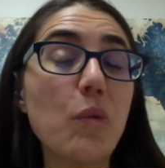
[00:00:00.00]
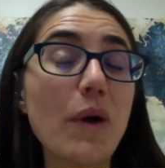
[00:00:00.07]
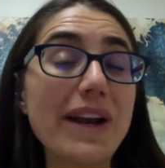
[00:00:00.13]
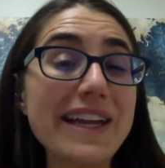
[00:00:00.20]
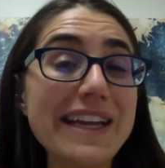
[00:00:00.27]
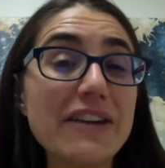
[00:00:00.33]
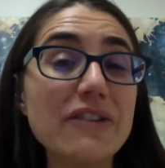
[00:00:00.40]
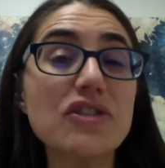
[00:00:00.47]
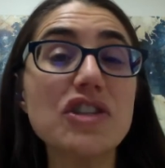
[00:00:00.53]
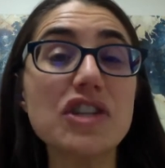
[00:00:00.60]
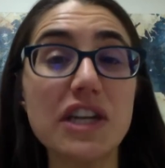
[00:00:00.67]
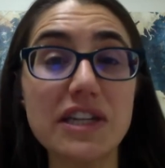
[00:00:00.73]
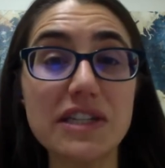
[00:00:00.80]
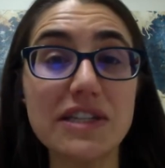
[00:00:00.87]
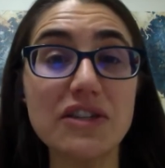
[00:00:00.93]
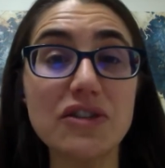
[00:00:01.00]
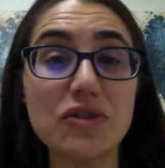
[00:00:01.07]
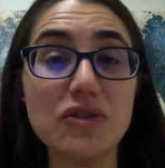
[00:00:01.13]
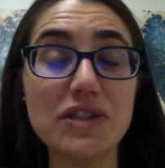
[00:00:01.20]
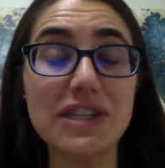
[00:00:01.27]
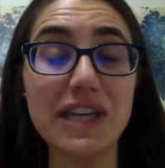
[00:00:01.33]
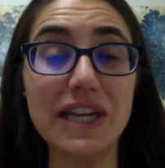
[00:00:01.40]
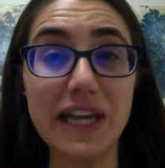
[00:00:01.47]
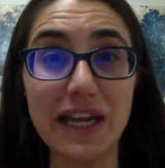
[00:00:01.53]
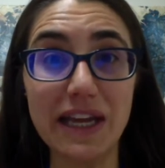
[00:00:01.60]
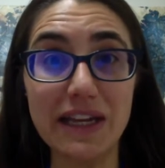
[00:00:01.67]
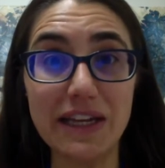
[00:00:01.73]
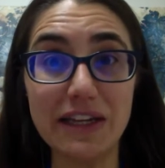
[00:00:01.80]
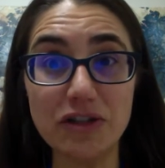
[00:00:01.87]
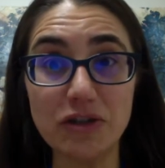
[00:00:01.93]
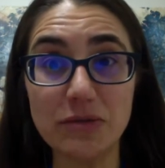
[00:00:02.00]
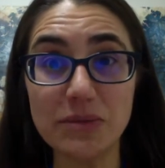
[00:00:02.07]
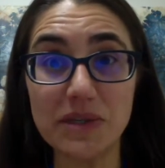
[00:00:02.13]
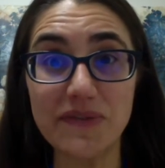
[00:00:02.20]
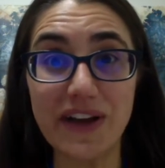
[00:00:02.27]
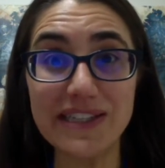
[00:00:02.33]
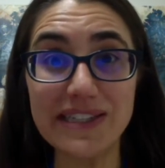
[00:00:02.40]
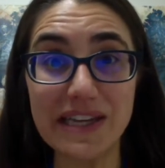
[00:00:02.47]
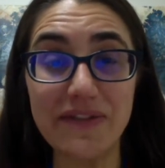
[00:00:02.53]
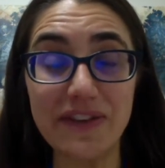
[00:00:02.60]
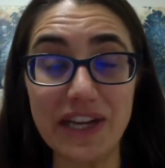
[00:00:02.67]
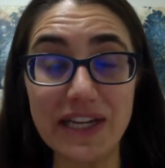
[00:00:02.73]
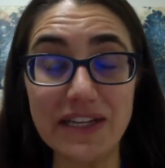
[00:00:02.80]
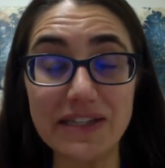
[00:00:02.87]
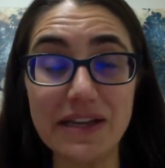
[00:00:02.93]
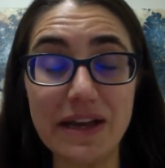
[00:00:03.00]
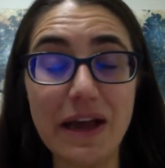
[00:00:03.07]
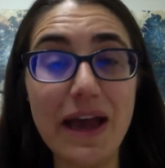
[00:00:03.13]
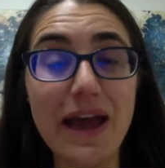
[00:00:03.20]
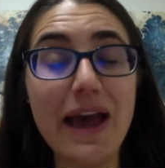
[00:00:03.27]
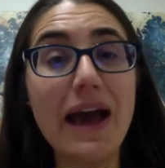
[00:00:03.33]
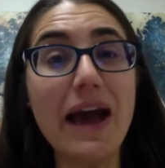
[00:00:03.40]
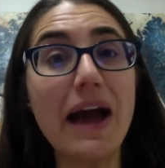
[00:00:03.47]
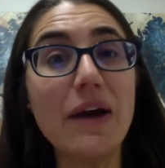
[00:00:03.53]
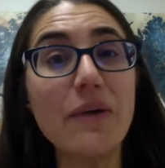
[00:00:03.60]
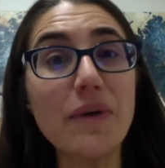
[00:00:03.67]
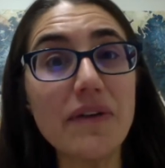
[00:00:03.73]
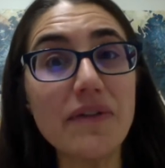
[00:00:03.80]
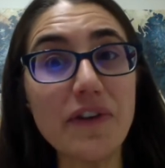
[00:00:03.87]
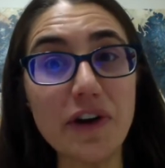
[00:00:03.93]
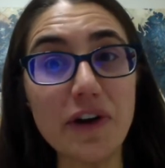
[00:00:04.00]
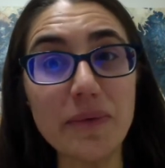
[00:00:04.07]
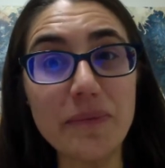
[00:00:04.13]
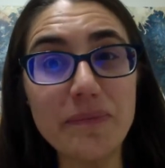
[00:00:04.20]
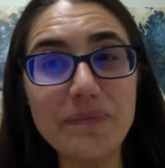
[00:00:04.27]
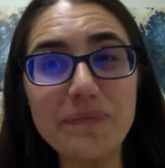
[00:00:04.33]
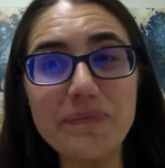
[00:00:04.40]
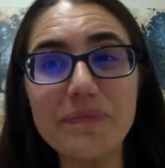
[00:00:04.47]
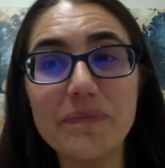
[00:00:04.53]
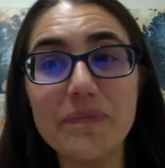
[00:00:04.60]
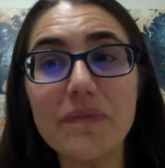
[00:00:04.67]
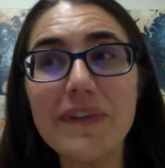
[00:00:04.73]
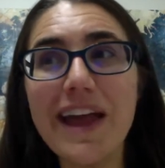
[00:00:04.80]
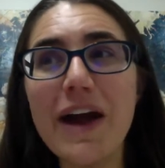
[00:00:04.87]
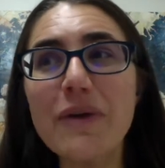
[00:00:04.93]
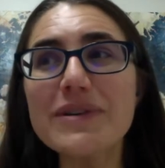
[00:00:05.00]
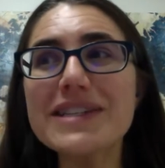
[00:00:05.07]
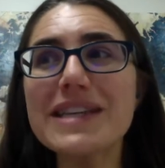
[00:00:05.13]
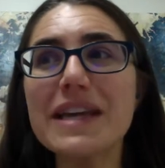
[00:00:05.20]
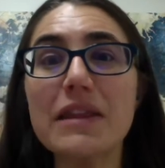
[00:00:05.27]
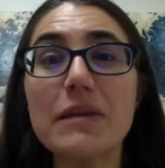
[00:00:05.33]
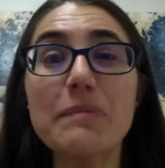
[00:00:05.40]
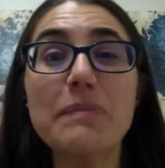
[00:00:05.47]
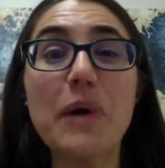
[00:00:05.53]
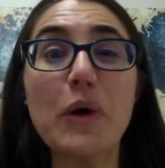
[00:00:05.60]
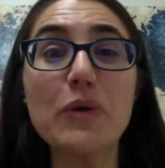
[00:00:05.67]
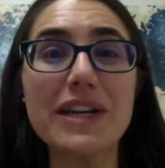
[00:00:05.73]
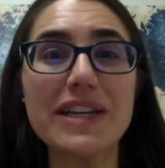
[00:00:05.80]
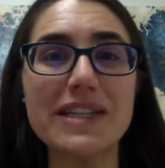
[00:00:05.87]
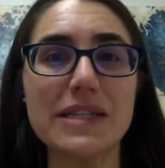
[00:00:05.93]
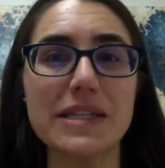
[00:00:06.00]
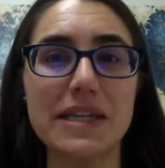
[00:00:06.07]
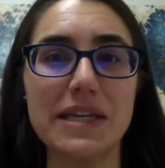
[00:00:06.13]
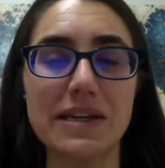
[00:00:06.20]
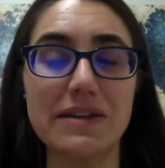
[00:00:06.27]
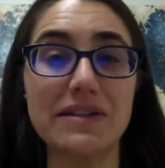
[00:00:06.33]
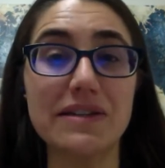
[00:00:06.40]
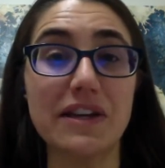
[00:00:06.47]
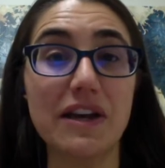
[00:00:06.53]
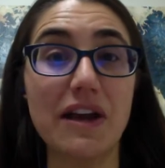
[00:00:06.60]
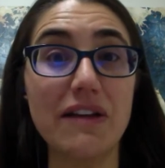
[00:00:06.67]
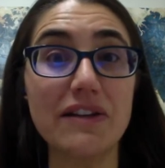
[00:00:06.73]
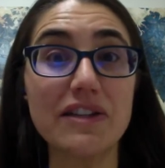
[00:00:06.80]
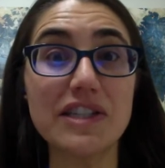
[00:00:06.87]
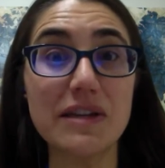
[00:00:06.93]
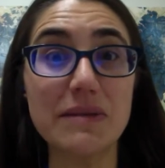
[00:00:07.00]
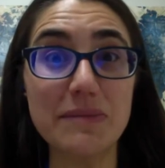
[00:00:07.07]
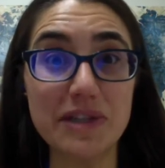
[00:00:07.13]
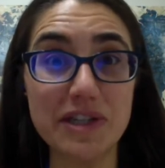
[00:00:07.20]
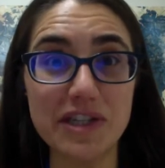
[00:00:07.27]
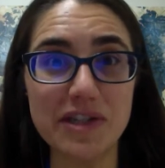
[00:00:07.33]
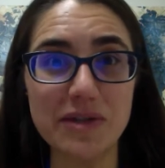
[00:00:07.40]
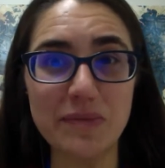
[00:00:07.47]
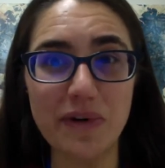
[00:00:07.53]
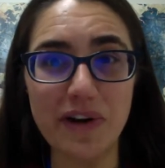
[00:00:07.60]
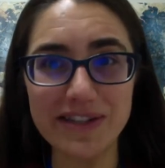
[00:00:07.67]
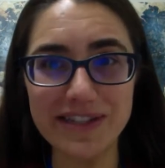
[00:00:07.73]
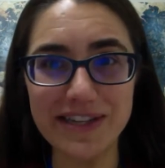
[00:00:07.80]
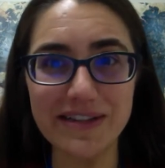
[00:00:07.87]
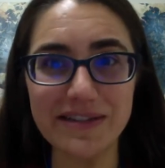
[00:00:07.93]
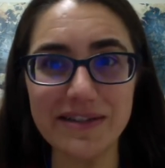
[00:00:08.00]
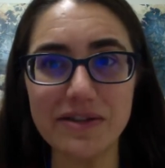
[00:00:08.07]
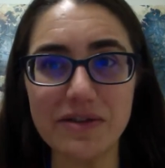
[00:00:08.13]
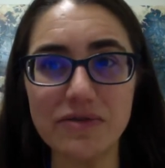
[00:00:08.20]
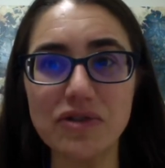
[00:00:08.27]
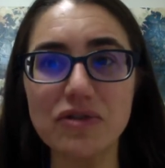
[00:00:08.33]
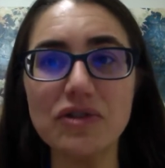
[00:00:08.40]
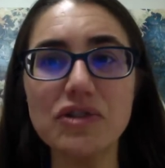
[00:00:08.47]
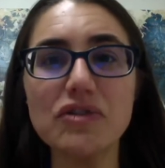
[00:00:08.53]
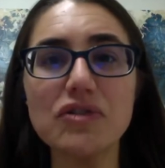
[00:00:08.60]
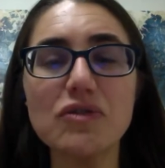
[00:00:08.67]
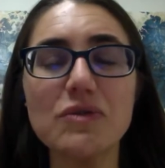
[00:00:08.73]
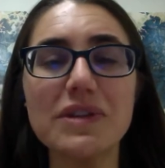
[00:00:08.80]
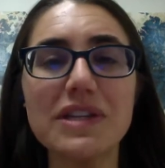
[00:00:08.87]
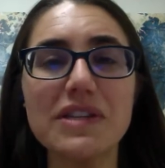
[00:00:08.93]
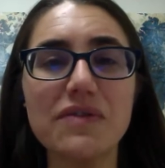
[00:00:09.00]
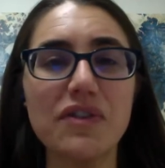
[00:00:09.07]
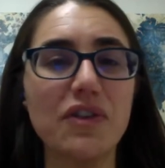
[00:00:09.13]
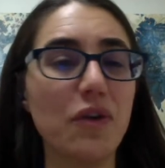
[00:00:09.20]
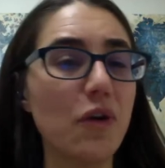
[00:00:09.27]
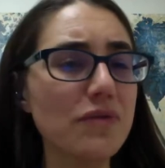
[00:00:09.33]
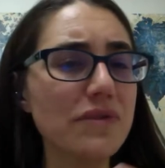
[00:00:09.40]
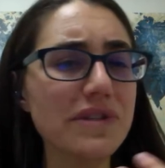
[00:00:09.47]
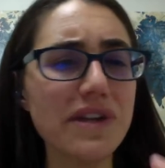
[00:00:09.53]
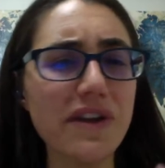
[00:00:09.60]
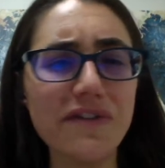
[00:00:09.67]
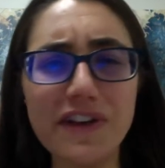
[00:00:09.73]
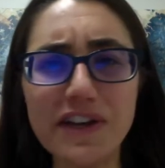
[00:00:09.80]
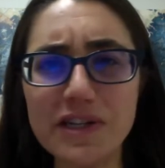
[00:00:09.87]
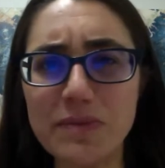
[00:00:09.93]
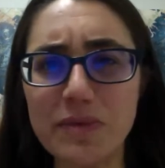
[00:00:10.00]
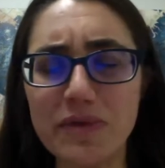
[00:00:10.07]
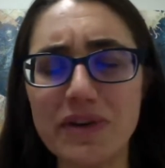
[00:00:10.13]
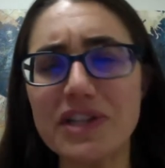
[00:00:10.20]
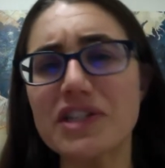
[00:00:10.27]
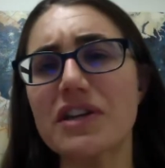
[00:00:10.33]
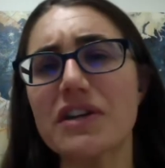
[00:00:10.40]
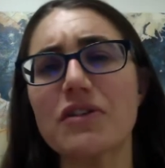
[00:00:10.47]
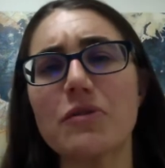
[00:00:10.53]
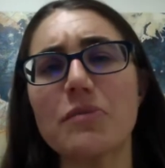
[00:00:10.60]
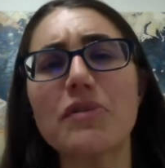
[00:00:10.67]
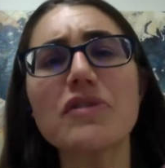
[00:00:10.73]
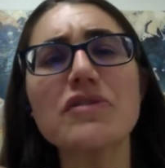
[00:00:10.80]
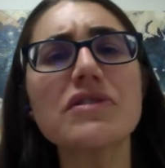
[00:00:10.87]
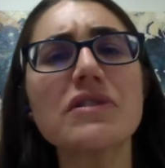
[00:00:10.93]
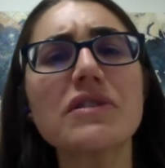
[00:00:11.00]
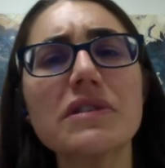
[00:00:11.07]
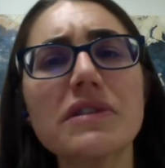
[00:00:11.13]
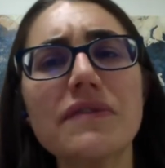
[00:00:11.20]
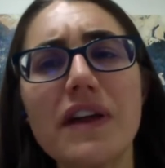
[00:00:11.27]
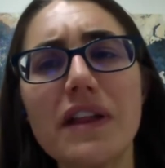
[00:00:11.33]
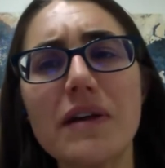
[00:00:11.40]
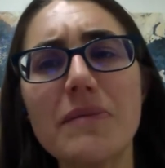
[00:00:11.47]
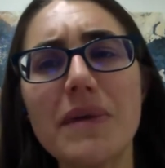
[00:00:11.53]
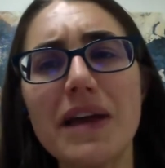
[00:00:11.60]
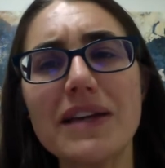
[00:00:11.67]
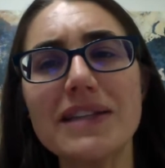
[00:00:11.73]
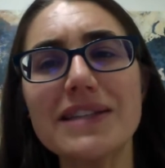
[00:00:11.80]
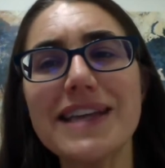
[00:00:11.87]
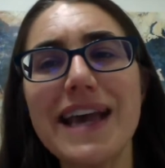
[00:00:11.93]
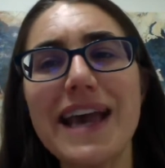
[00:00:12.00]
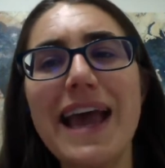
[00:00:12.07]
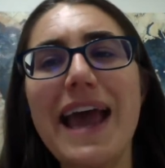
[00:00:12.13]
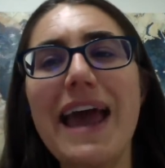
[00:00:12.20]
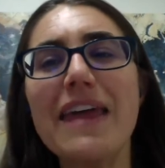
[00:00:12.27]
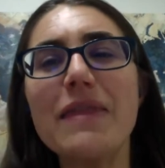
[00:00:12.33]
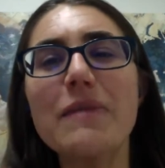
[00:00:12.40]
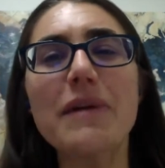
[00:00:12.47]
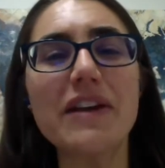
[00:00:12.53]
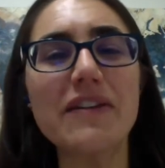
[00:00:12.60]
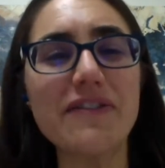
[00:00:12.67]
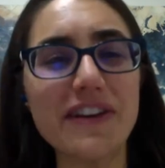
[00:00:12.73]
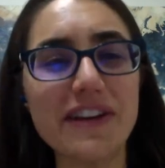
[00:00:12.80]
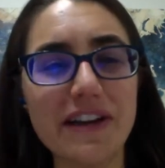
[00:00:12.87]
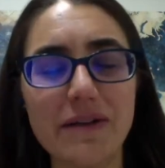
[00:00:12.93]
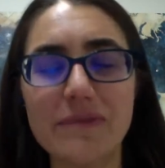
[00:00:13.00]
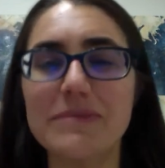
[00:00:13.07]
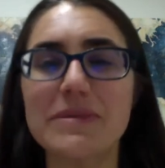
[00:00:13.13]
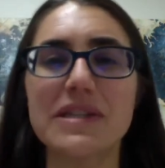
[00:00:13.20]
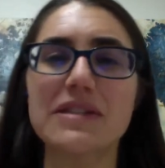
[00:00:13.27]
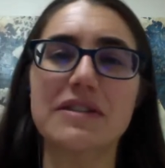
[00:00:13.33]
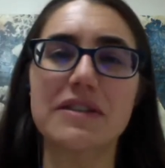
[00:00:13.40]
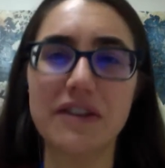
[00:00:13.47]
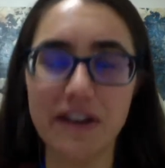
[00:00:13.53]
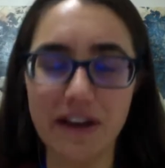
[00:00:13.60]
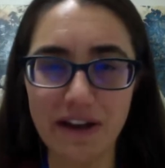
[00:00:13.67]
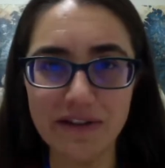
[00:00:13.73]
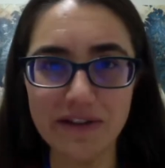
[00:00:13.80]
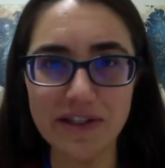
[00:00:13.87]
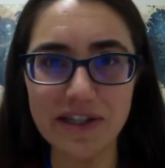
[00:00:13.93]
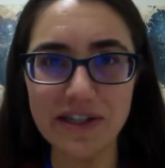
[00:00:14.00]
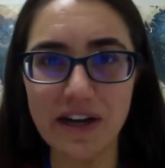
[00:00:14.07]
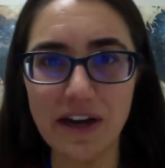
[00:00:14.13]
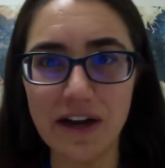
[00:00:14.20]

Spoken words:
he or she is interested in terms of activities. However, I always say the bonus is the college admissions process. So students are doing this for their own self-exploration, their personal development, and the benefit comes into the college